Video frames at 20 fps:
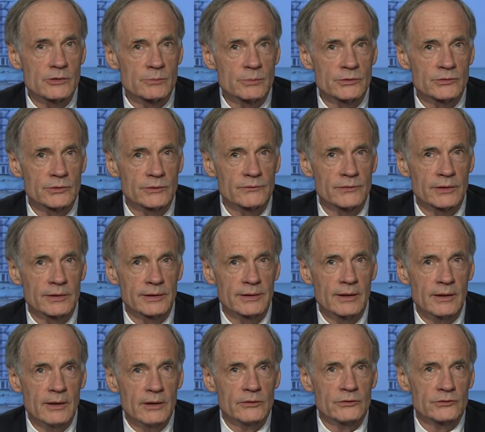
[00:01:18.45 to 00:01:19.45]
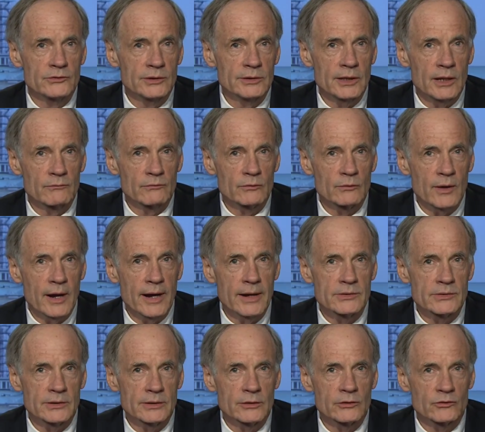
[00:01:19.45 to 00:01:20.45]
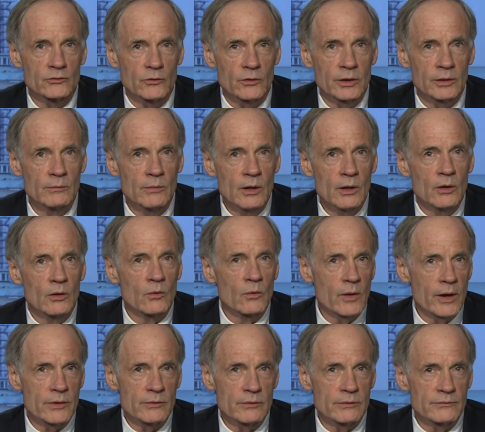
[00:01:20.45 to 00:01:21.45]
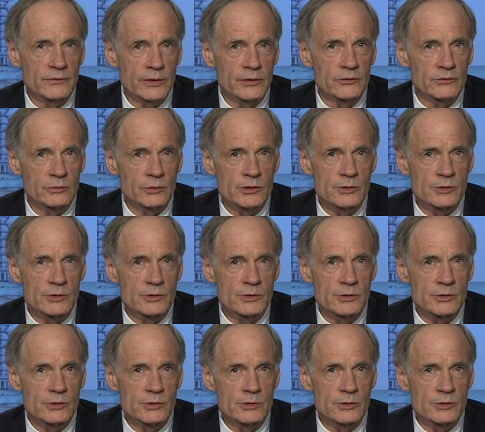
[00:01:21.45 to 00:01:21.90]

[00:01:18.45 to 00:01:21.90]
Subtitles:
specifically sea level rise and extreme weather events,